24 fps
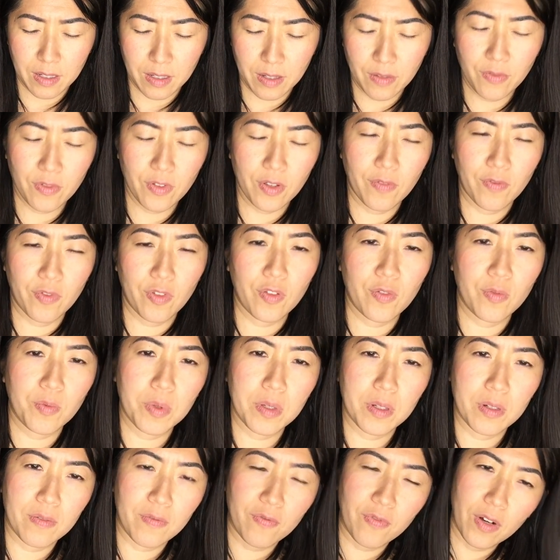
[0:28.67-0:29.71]
if you've
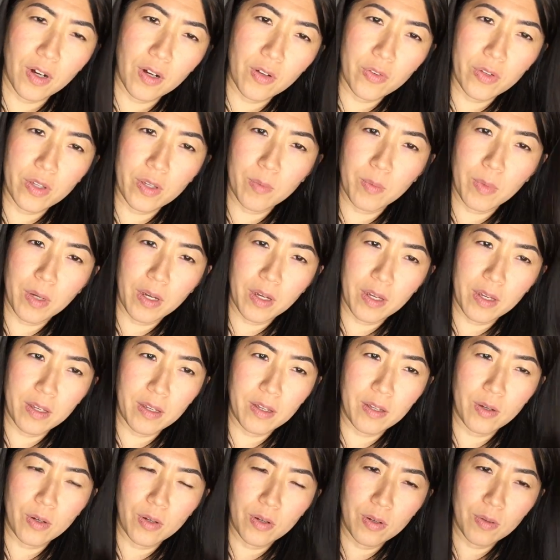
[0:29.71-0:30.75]
been following
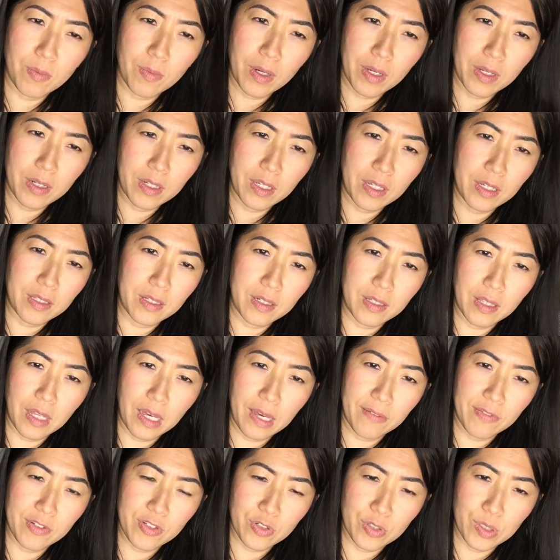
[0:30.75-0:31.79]
my daily
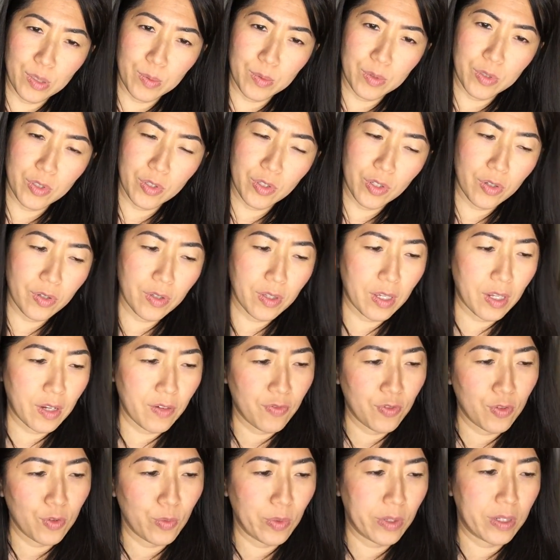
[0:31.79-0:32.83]
live streams, you know that a
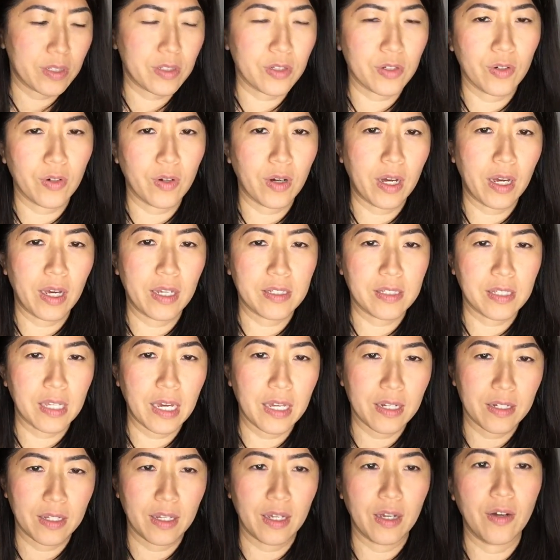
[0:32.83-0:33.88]
few weeks ago I
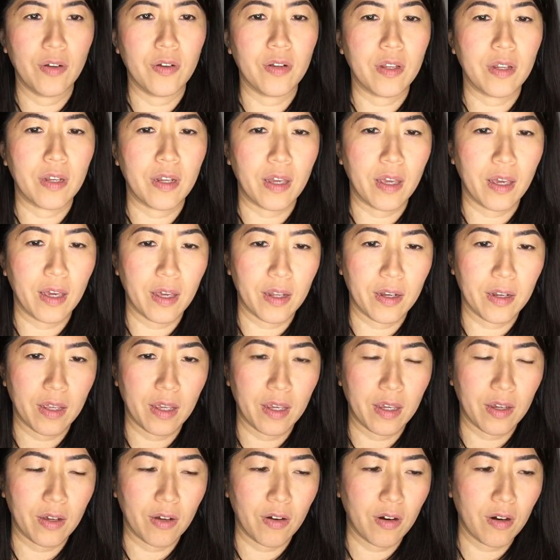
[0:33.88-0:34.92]
sat down and I had
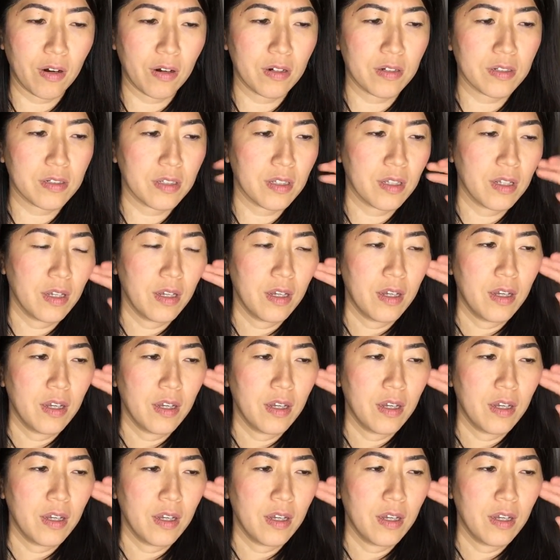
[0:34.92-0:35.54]
a heartfelt,